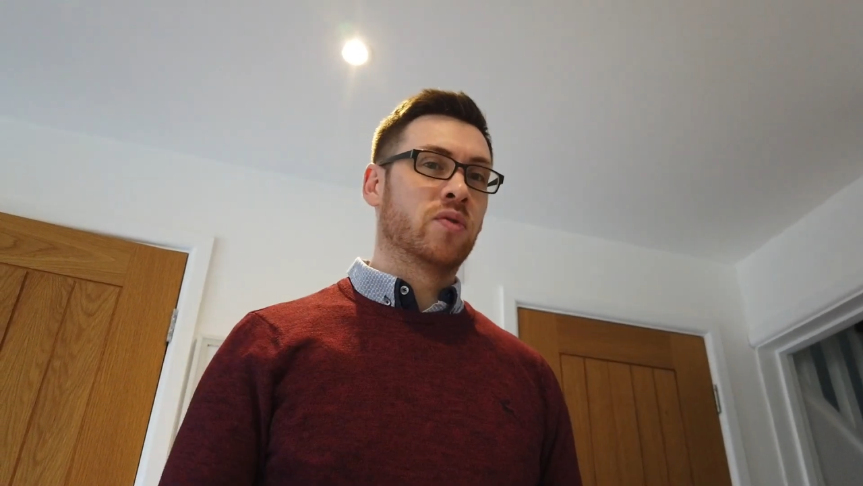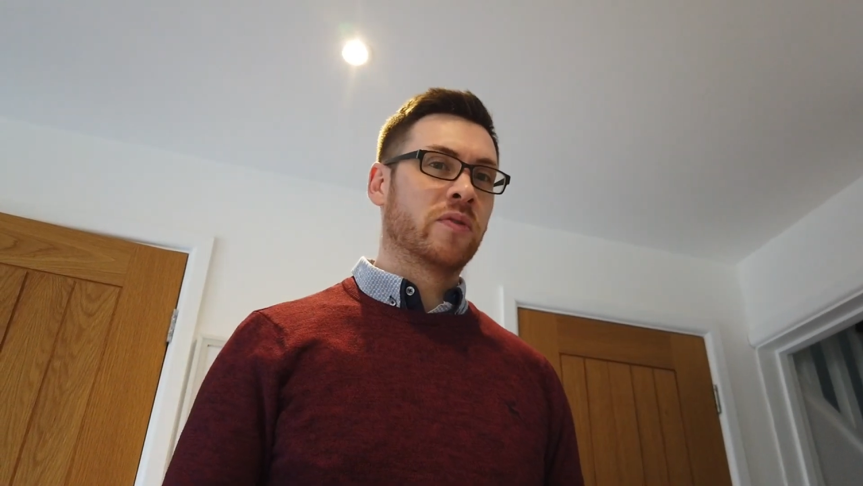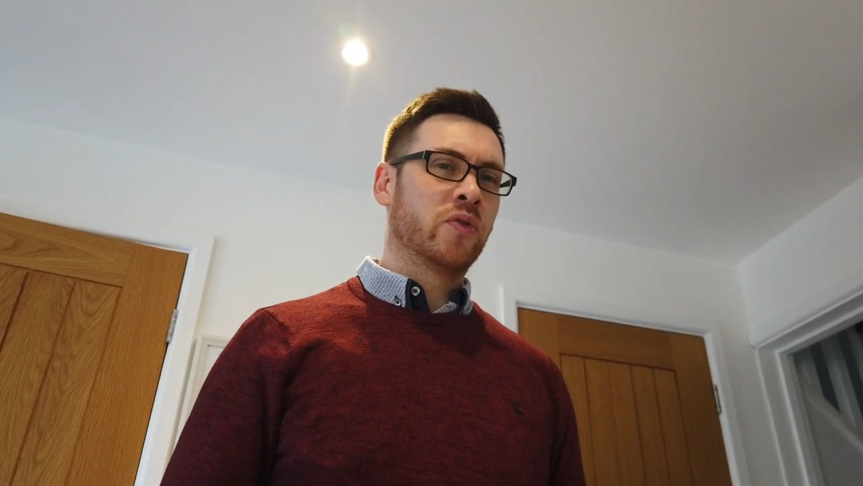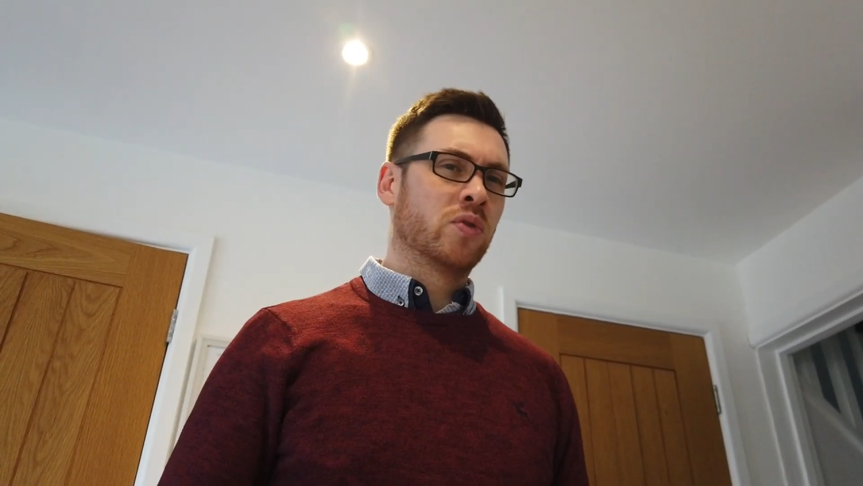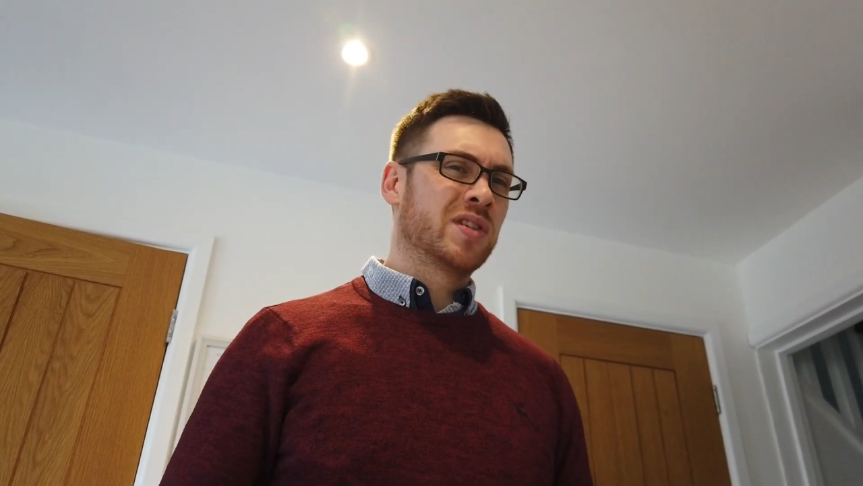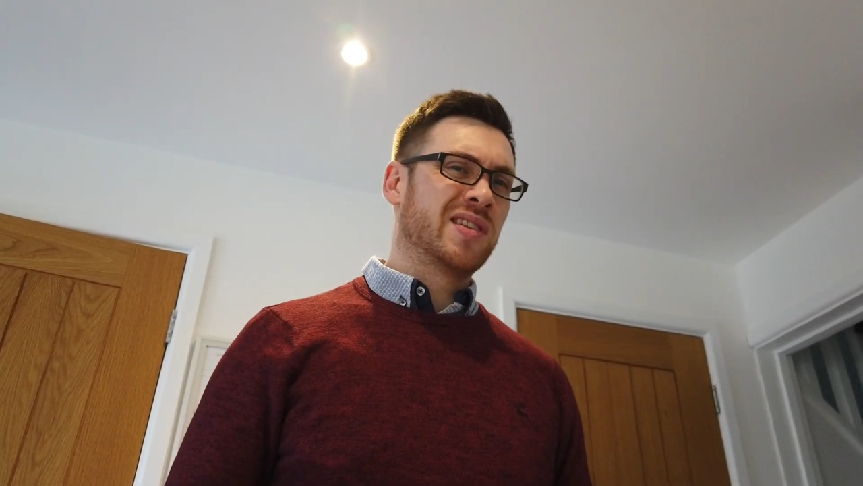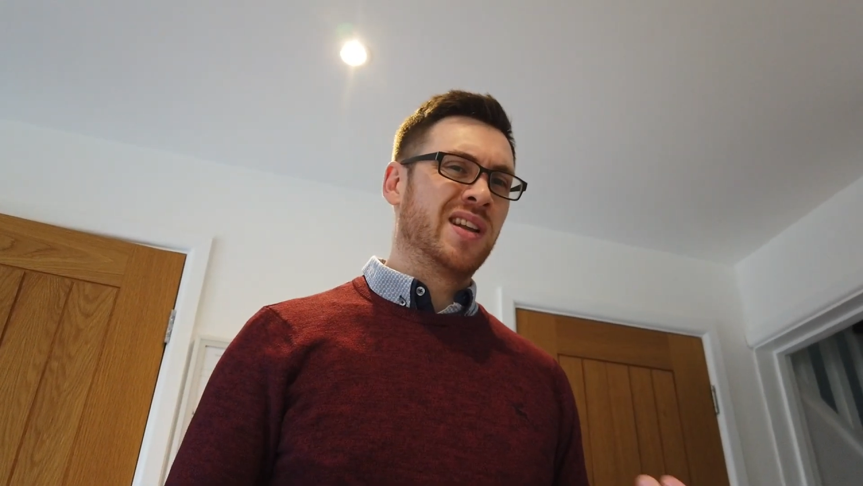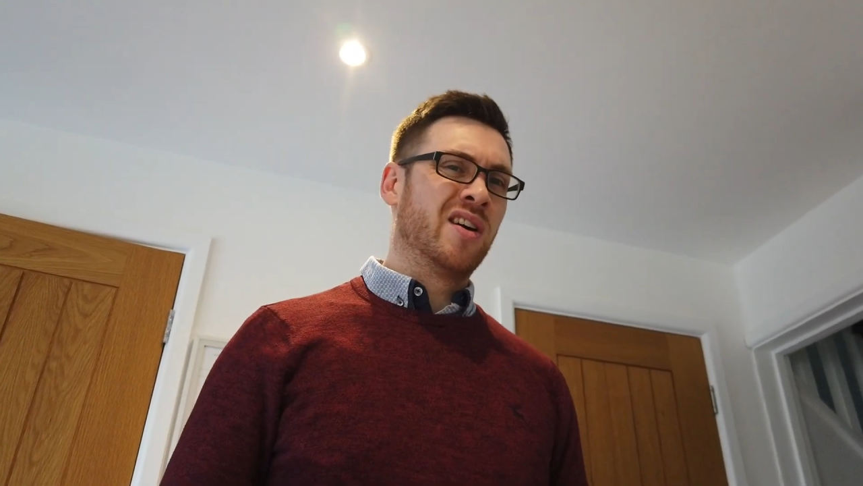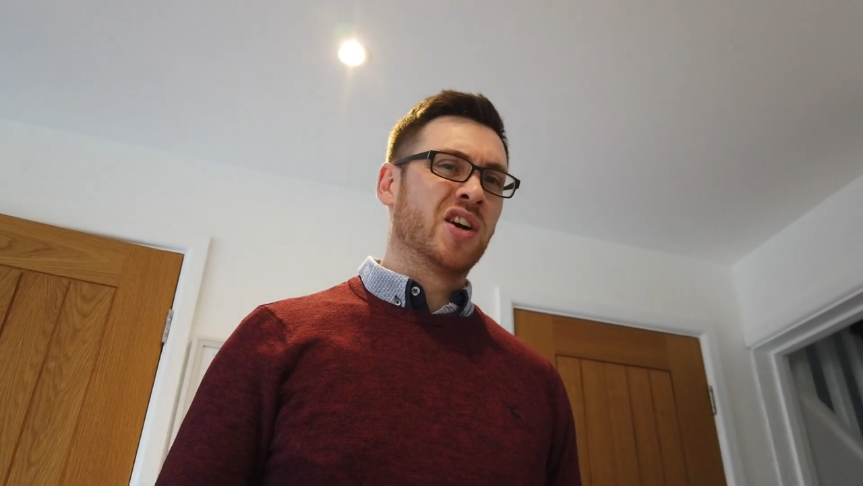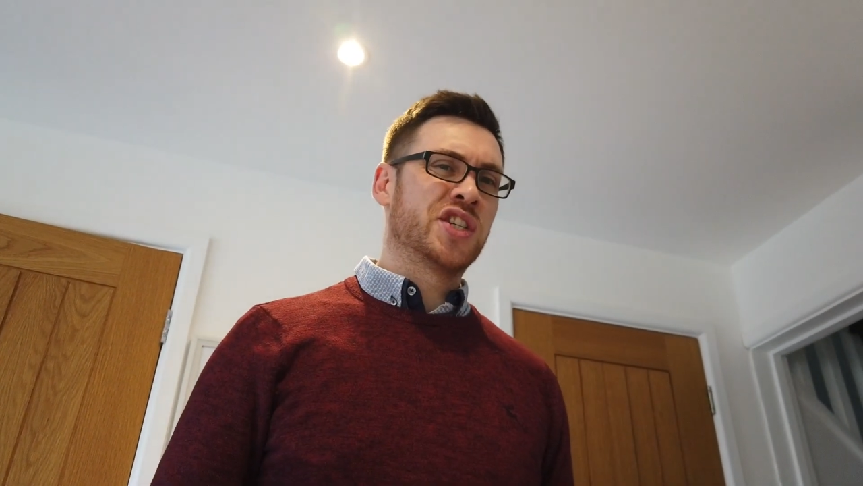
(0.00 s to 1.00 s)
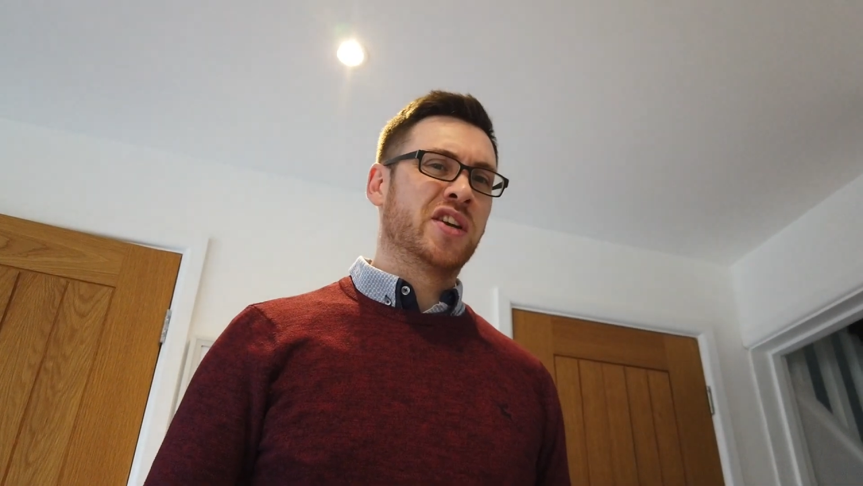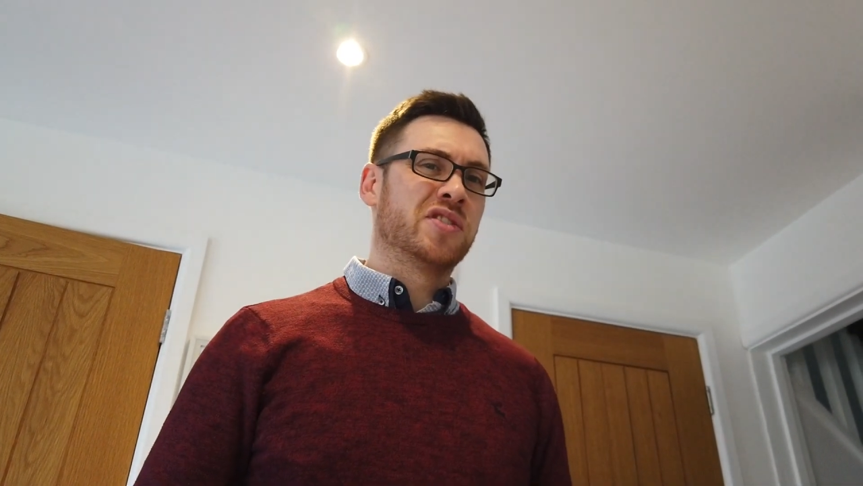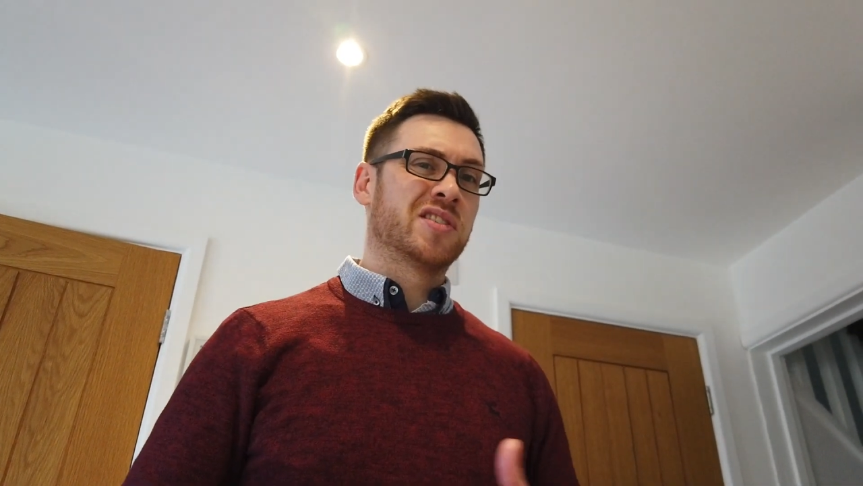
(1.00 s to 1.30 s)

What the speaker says: all the Forzas like last year and